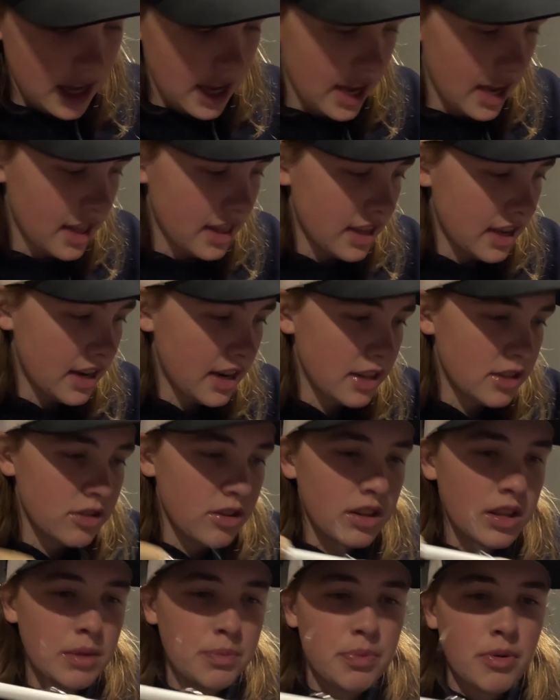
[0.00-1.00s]
And then it's
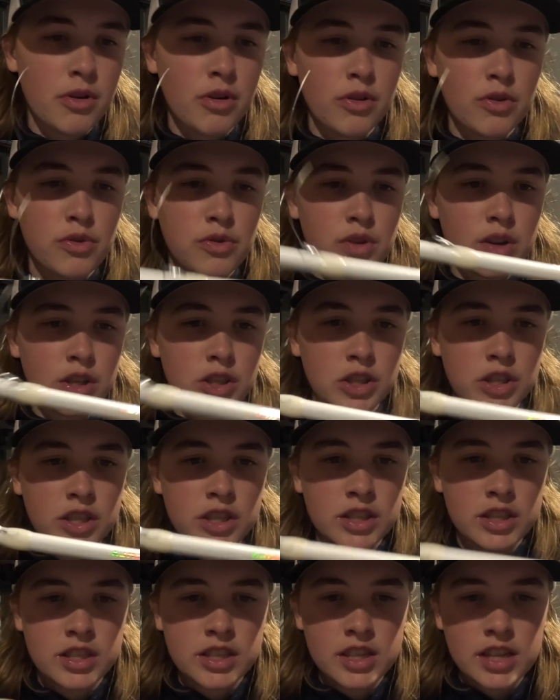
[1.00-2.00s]
on the
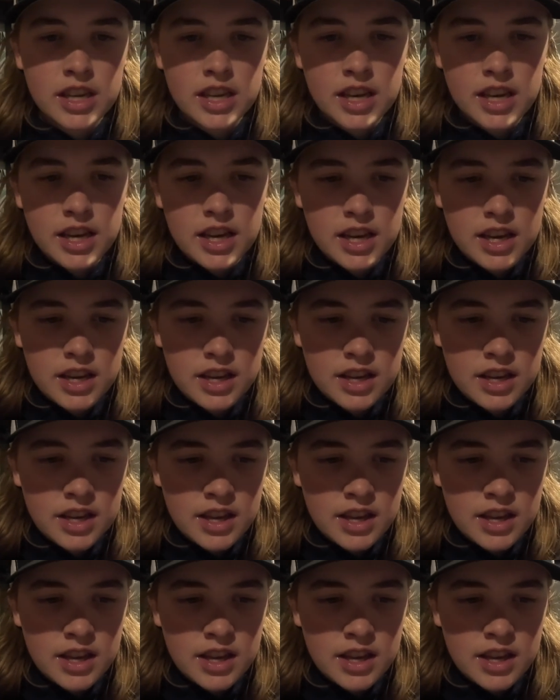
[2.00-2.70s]
Proficiency